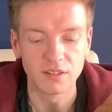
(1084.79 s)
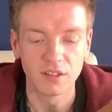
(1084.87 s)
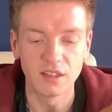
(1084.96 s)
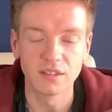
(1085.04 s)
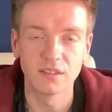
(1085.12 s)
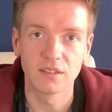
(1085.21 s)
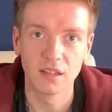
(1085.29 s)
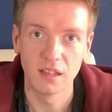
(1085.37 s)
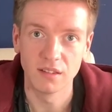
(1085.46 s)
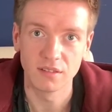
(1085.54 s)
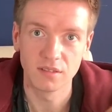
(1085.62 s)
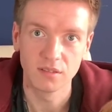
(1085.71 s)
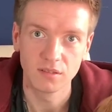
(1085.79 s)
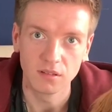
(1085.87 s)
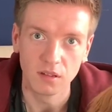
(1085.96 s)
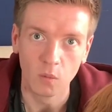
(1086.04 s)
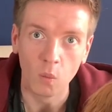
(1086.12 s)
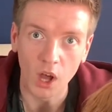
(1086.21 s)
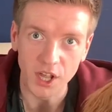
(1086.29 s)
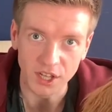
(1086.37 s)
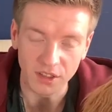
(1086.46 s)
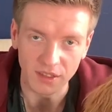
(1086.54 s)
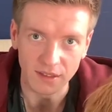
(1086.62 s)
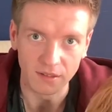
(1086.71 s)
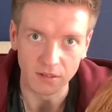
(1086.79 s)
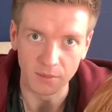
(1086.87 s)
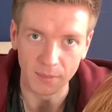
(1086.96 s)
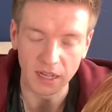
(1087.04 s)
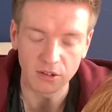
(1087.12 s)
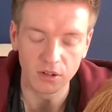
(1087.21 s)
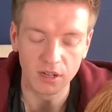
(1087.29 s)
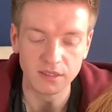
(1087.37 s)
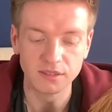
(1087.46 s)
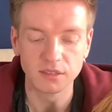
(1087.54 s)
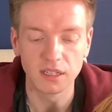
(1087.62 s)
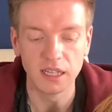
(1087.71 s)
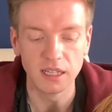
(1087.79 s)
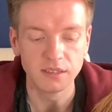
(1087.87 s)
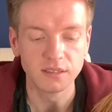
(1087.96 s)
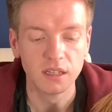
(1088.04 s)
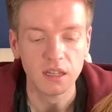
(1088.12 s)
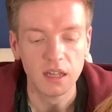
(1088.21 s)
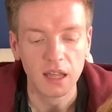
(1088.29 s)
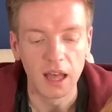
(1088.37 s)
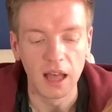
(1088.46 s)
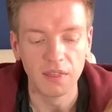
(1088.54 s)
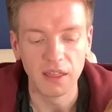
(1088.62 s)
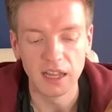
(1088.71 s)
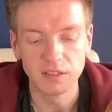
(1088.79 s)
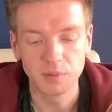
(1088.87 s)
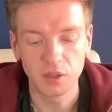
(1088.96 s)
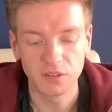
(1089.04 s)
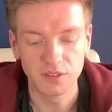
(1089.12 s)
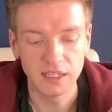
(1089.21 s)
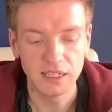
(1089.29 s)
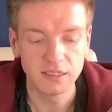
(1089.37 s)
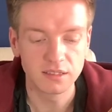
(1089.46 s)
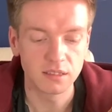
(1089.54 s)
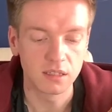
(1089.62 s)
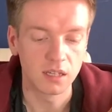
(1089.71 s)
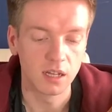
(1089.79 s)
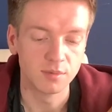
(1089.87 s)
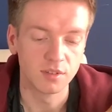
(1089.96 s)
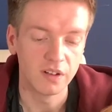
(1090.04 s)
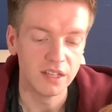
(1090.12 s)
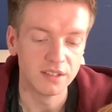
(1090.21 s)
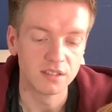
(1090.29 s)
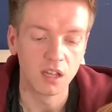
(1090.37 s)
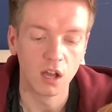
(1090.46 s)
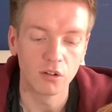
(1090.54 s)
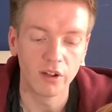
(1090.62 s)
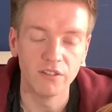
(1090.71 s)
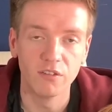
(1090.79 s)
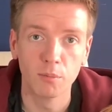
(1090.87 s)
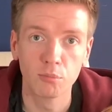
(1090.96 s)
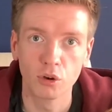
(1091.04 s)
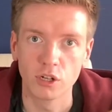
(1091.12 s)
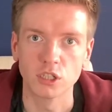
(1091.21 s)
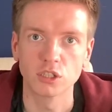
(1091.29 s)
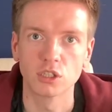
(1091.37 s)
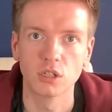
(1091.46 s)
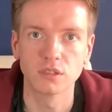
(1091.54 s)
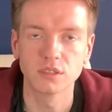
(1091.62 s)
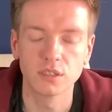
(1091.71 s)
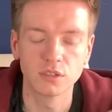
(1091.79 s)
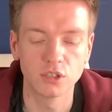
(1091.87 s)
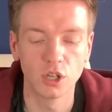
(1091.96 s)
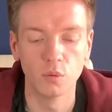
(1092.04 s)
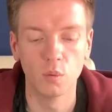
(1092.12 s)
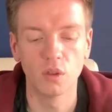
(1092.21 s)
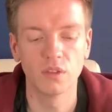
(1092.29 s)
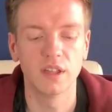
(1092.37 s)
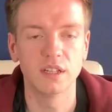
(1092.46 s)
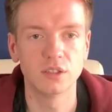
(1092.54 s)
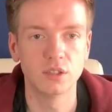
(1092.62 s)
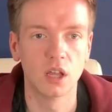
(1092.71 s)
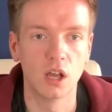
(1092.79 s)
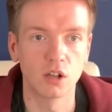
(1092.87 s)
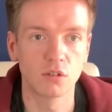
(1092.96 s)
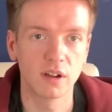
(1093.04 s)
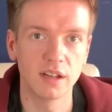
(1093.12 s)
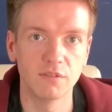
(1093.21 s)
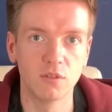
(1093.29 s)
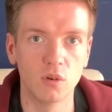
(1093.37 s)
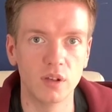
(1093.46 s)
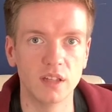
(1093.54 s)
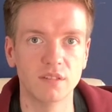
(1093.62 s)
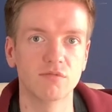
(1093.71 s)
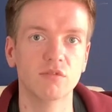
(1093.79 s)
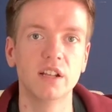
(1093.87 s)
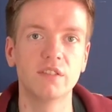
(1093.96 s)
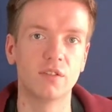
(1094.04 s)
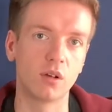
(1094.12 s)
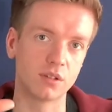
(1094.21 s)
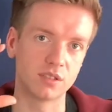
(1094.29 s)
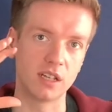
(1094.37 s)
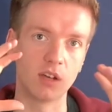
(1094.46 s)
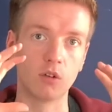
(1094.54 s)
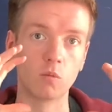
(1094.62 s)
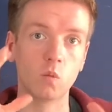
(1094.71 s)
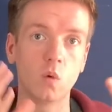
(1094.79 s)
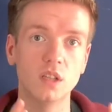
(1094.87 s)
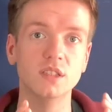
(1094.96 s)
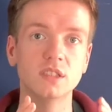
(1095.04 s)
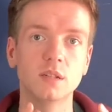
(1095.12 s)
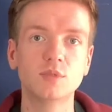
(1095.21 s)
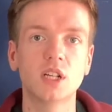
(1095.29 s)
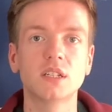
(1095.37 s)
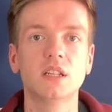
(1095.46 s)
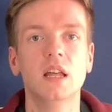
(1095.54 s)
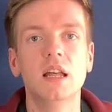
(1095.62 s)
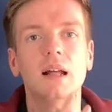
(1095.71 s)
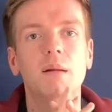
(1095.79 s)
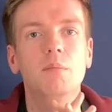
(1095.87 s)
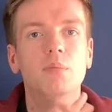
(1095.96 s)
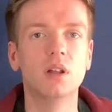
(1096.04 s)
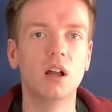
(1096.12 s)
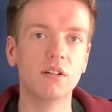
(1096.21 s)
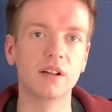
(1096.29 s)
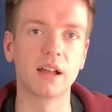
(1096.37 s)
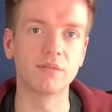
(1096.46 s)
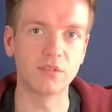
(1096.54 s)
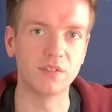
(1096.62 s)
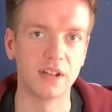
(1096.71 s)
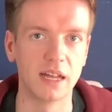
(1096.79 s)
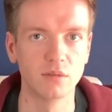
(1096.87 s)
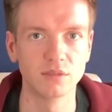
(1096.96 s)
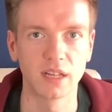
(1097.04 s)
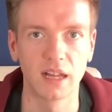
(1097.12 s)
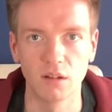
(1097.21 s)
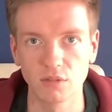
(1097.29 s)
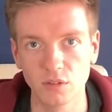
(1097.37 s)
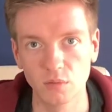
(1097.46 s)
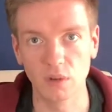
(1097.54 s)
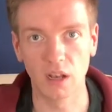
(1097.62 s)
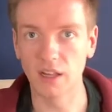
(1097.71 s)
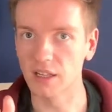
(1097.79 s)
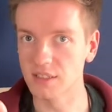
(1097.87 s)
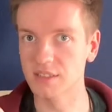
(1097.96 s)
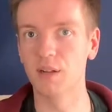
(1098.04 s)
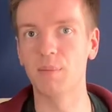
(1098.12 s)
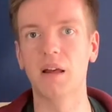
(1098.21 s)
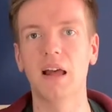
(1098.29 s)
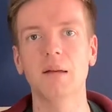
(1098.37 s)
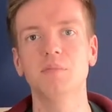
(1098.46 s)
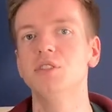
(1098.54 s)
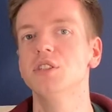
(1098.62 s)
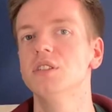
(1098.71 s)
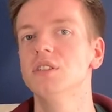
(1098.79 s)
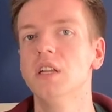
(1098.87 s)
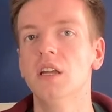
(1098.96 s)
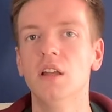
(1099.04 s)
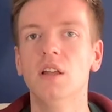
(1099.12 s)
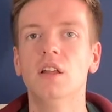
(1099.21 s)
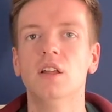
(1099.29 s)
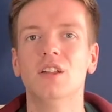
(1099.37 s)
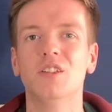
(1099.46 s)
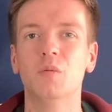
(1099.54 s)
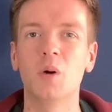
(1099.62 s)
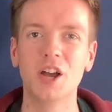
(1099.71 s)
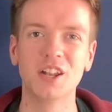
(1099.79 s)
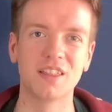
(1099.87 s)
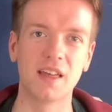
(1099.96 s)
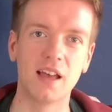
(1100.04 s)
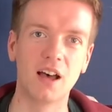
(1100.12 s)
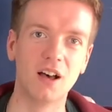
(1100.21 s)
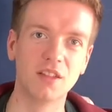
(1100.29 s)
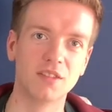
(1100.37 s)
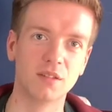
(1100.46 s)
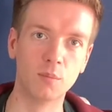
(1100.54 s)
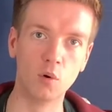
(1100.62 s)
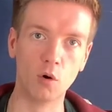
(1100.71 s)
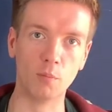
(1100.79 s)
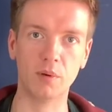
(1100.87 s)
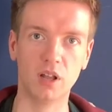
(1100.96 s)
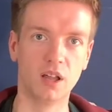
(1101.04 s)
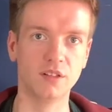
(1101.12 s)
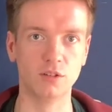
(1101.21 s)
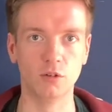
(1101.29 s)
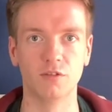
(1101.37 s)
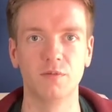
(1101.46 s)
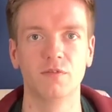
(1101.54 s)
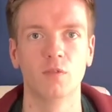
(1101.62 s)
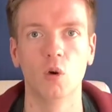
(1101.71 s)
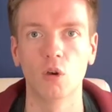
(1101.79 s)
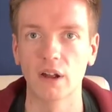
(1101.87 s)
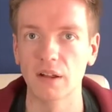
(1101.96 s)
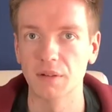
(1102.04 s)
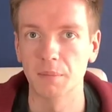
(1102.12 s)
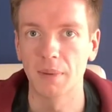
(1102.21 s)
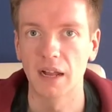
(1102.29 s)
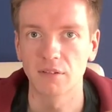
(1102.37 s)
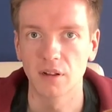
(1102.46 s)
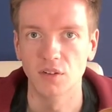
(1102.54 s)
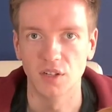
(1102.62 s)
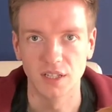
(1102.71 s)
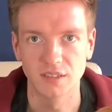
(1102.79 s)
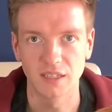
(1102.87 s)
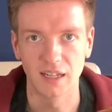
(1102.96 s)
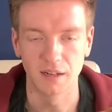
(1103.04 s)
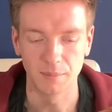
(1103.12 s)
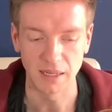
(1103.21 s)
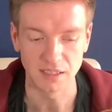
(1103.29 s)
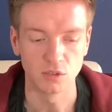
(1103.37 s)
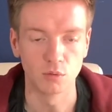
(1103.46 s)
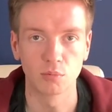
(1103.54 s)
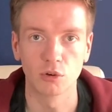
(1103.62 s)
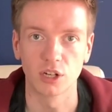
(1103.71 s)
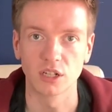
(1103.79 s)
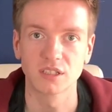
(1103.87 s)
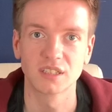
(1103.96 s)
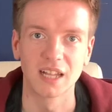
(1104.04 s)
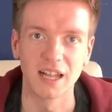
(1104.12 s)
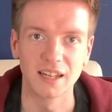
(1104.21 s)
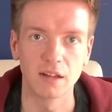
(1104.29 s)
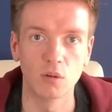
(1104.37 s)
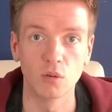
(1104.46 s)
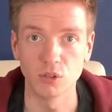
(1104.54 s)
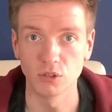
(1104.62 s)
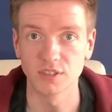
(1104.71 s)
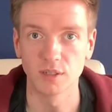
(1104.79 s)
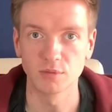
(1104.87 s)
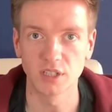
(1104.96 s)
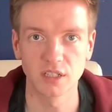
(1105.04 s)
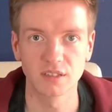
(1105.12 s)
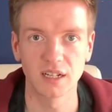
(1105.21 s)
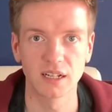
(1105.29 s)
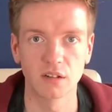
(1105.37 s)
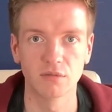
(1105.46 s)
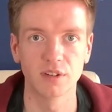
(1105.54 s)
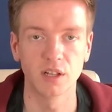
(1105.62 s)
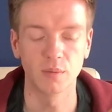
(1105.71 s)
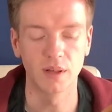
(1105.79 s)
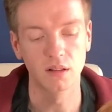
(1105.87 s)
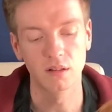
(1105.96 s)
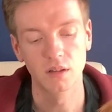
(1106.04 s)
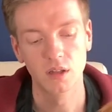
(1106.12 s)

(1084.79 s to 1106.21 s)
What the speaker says: So this is wider than the macro lens is. And that is because these types of lenses are great for product shots. So what they are great for is really focusing on one subject and blurring everything else out. Like I said about apertures, the wider they are, the more blurred your foreground and background is, and it makes your product stand out or your subject stand out really well.